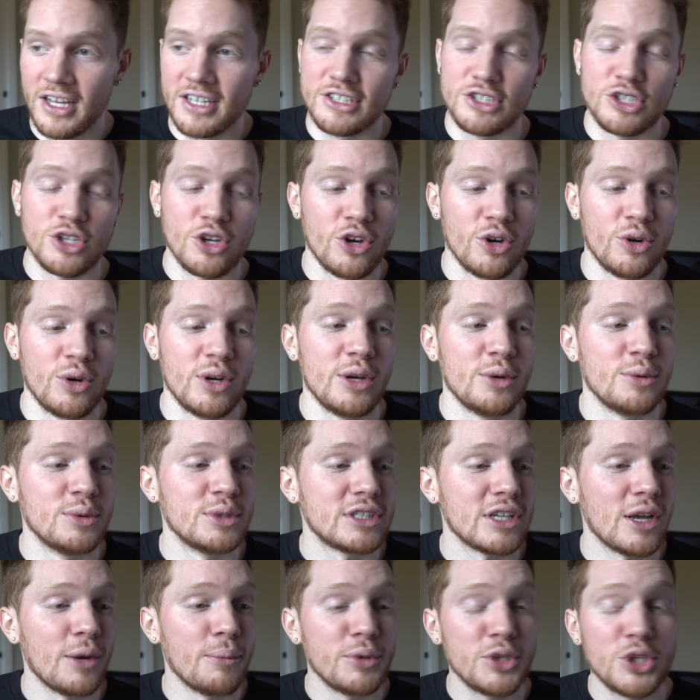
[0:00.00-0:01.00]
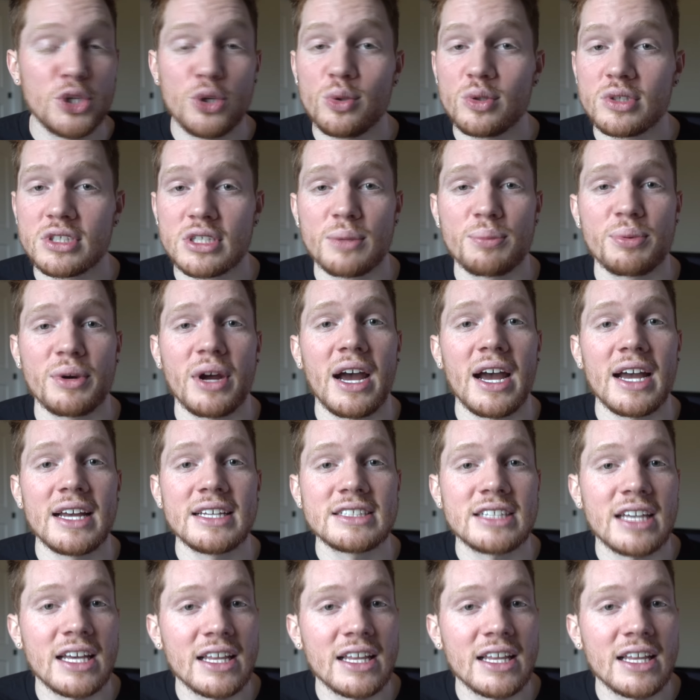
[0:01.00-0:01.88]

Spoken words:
So it was a huge surprise.